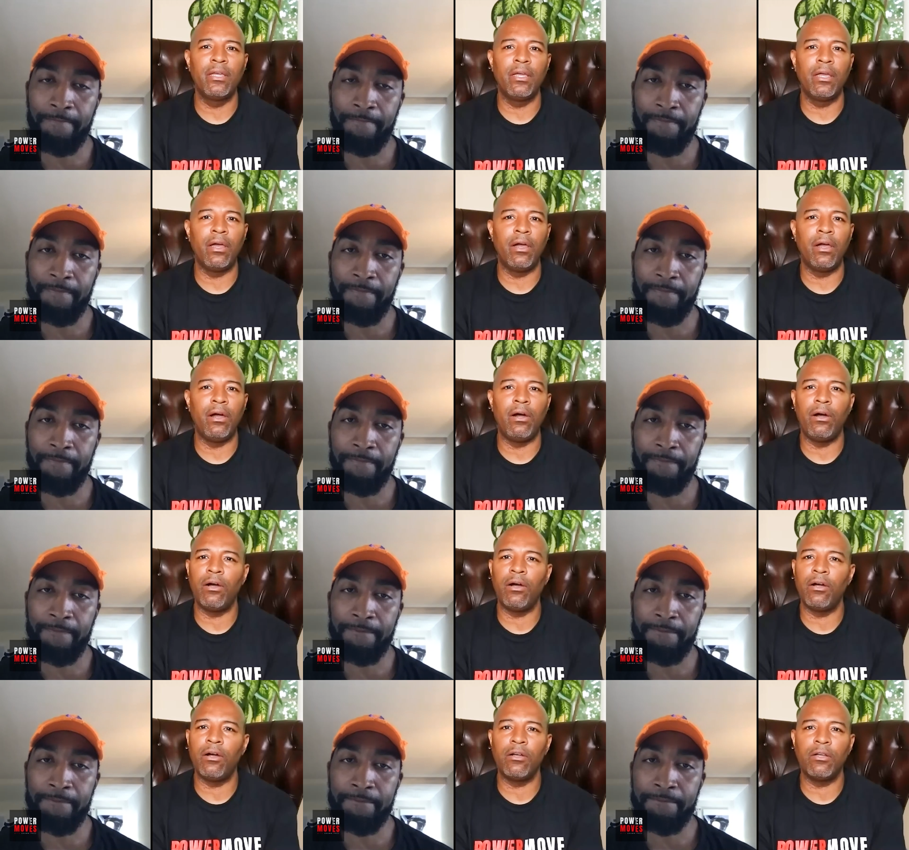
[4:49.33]
Speaker 1: Uh,
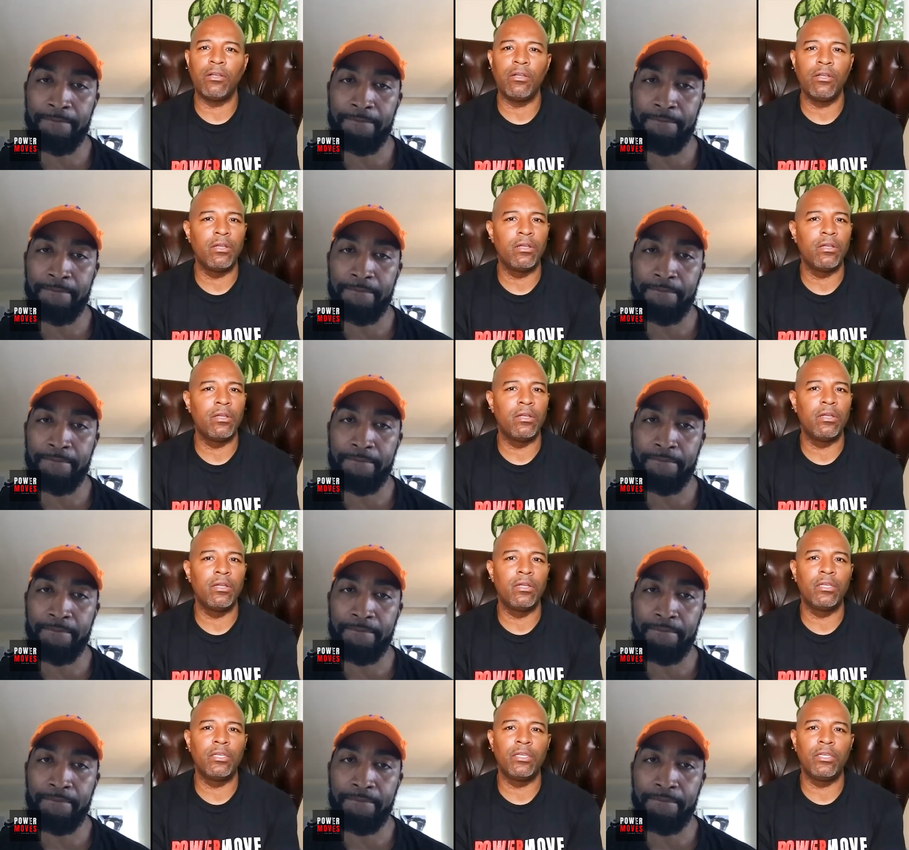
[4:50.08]

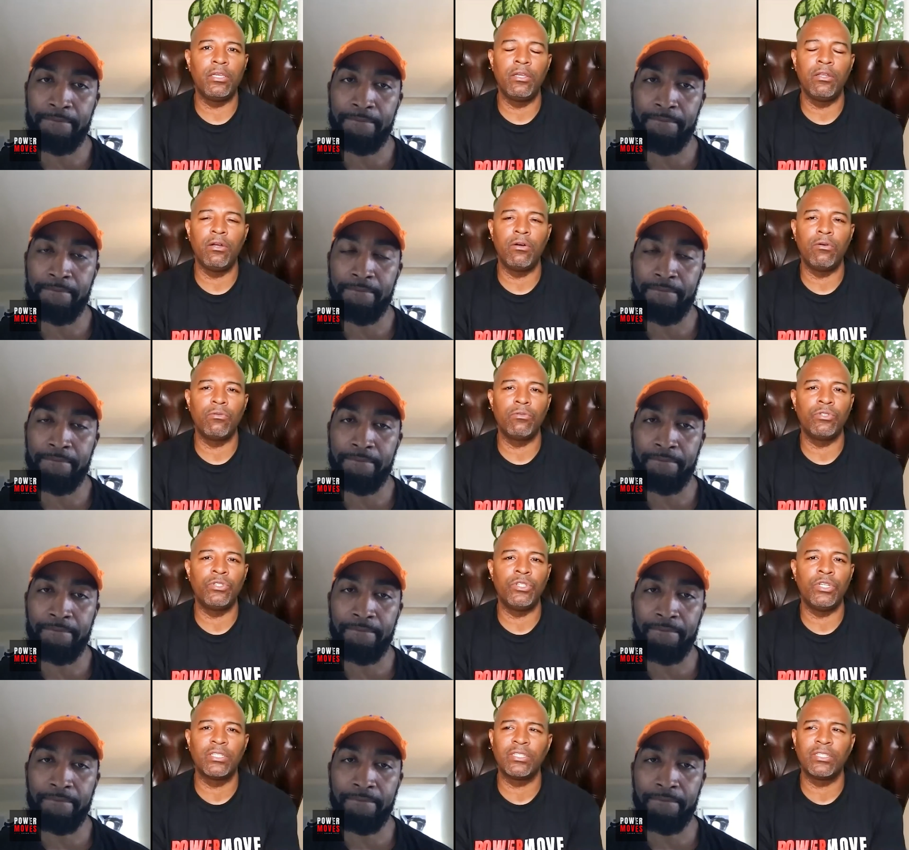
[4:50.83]
you know,
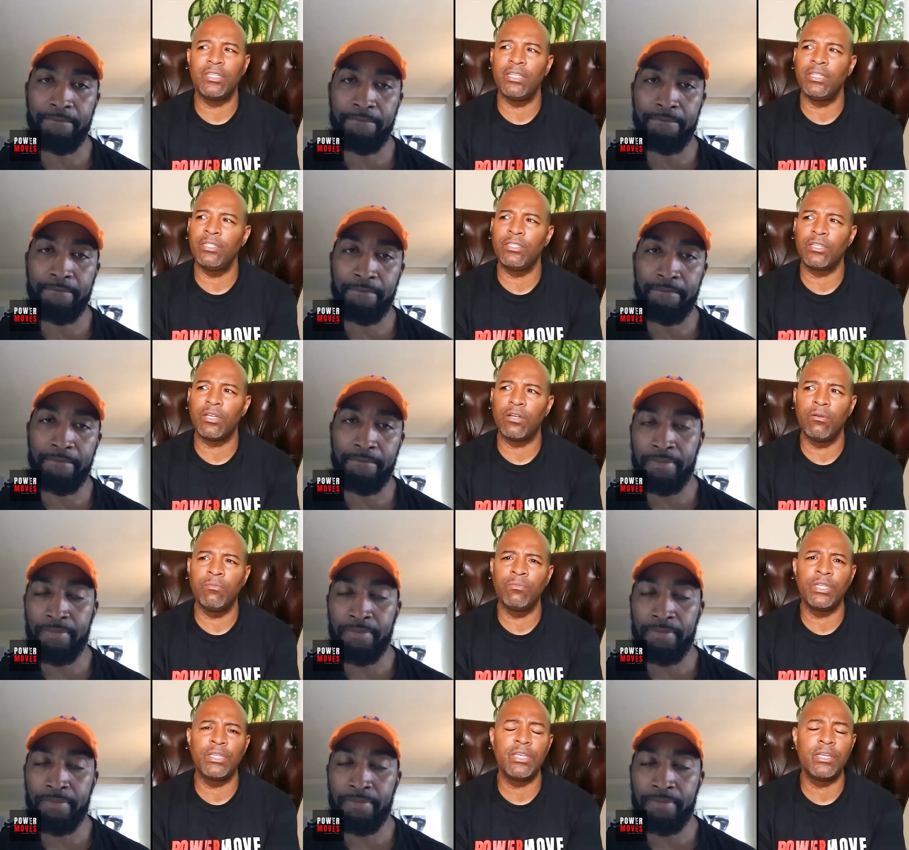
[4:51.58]
just in terms
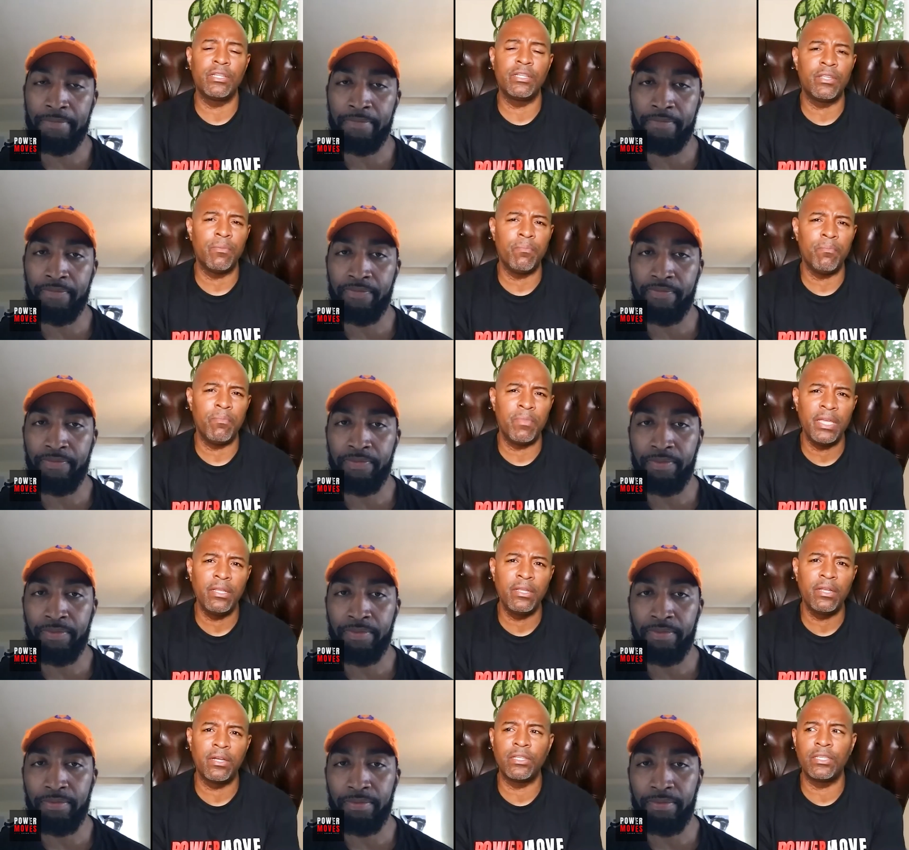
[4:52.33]
of your
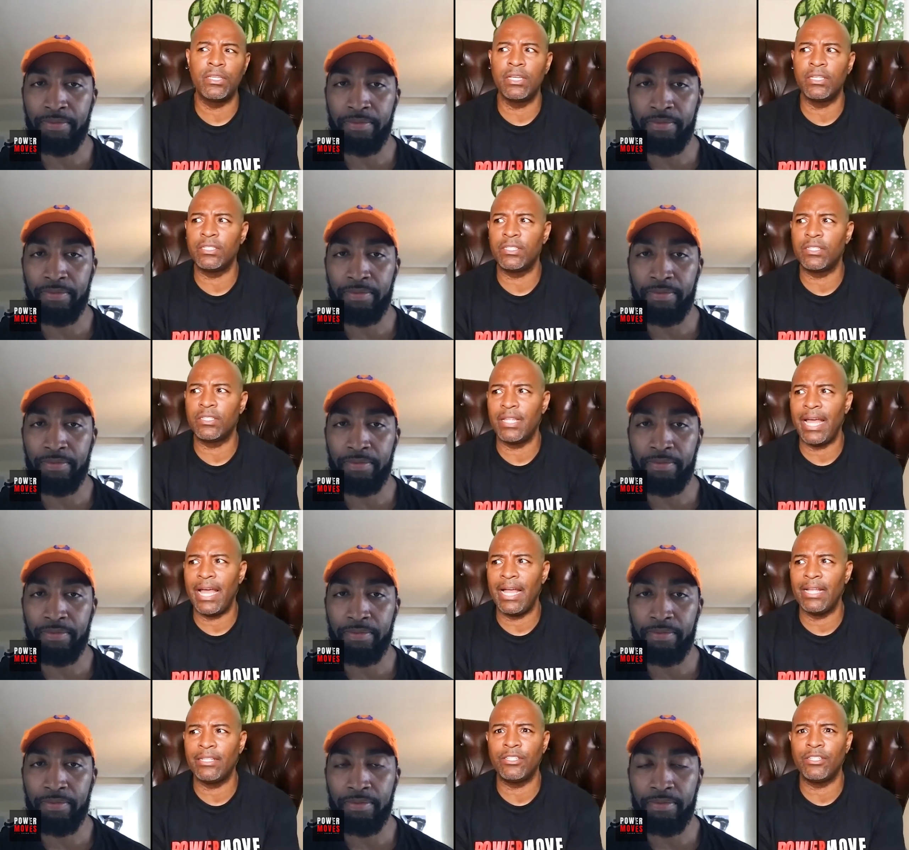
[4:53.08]
demeanor and your
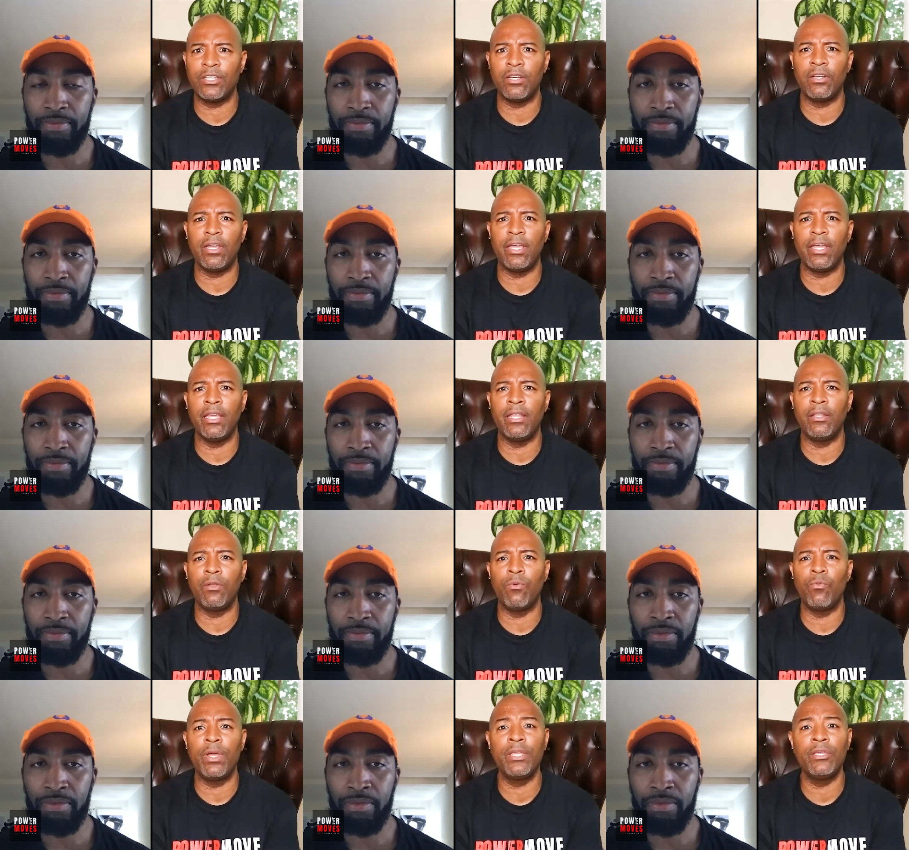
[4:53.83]
stature and the
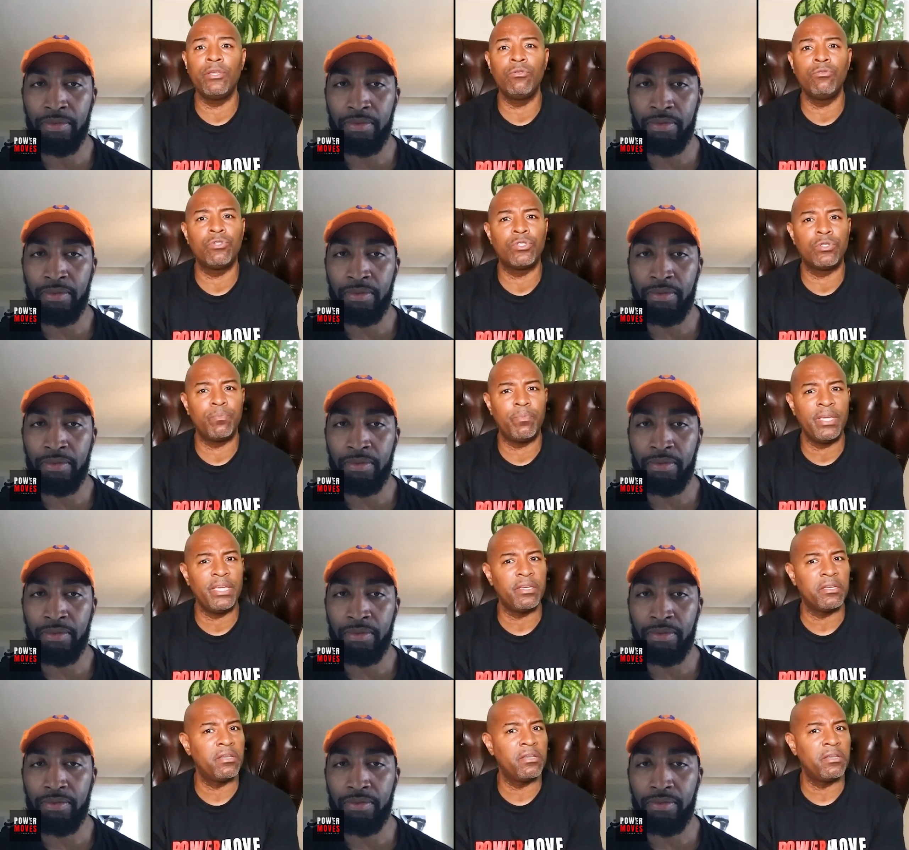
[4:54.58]
way you speak,